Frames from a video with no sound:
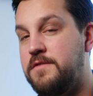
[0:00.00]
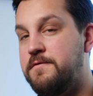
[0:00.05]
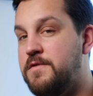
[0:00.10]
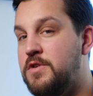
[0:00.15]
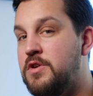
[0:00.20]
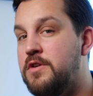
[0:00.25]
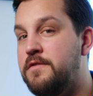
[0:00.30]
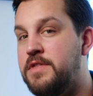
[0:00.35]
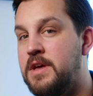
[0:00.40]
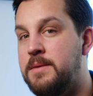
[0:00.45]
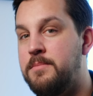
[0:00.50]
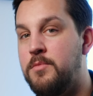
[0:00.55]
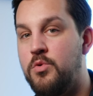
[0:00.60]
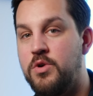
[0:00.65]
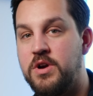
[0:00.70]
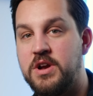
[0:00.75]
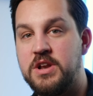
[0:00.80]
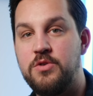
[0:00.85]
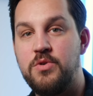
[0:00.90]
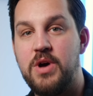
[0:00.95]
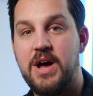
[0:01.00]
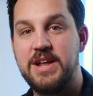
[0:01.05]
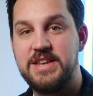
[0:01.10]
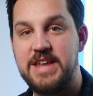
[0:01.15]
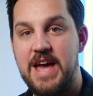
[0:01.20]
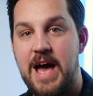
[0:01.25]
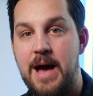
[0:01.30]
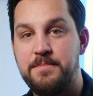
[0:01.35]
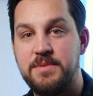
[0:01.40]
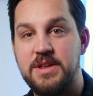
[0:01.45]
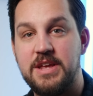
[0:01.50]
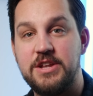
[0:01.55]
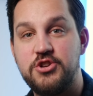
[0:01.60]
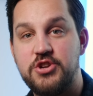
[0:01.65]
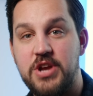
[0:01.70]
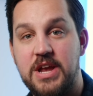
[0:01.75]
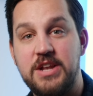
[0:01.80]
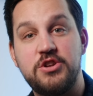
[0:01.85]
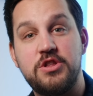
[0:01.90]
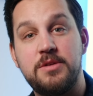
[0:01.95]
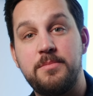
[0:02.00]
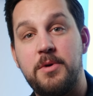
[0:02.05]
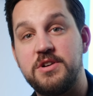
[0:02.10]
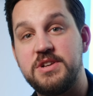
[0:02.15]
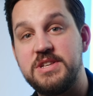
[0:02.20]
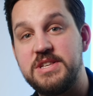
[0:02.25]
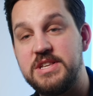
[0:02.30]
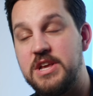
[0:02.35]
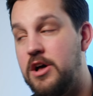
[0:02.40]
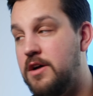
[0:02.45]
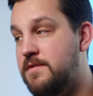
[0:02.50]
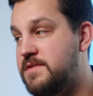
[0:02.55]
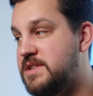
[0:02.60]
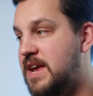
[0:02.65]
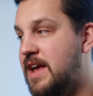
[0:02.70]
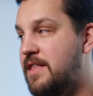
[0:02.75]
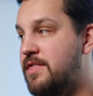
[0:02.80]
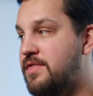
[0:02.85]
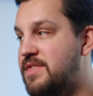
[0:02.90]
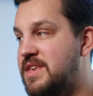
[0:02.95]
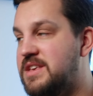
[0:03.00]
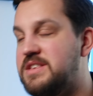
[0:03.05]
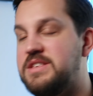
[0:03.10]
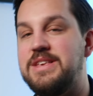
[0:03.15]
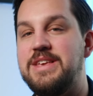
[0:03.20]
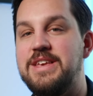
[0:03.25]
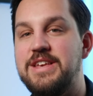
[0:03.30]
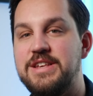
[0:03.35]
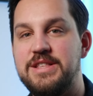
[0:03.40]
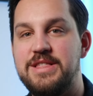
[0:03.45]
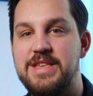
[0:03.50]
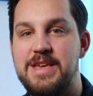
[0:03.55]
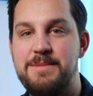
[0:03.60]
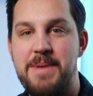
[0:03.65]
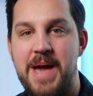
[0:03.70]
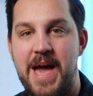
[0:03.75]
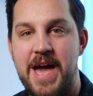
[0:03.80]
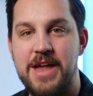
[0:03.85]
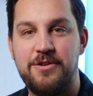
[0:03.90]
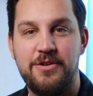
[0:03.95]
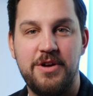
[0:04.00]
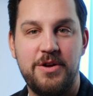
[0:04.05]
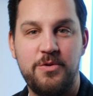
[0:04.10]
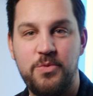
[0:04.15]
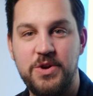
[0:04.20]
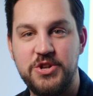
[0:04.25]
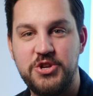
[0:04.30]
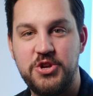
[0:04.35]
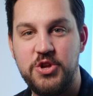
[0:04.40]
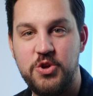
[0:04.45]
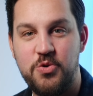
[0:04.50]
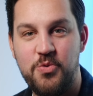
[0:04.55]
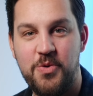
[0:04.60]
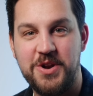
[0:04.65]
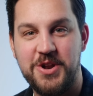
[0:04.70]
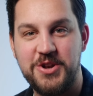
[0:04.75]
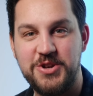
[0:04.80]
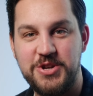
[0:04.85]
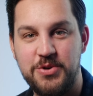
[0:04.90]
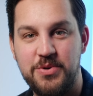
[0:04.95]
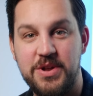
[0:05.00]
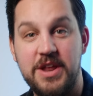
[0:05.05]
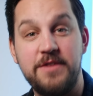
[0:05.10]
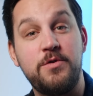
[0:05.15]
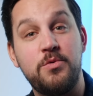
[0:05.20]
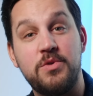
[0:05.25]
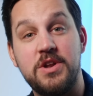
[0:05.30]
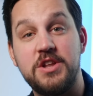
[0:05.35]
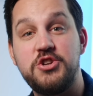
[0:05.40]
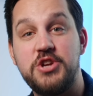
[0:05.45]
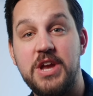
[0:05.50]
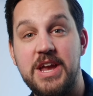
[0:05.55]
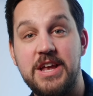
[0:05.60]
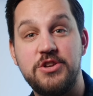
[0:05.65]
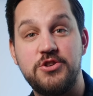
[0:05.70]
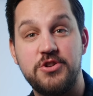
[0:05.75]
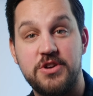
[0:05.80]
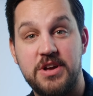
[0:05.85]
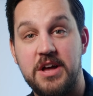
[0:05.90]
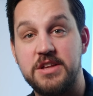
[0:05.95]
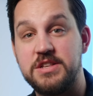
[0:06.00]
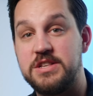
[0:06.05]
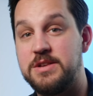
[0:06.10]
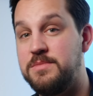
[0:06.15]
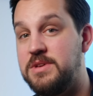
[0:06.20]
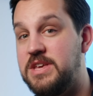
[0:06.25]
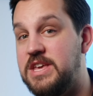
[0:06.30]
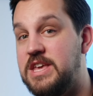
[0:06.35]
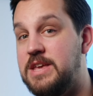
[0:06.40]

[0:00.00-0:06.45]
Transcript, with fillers: for the few of them, we're gonna adapt and change them ourselves, and this is the panel in which you wanna do it if you wanna change your custom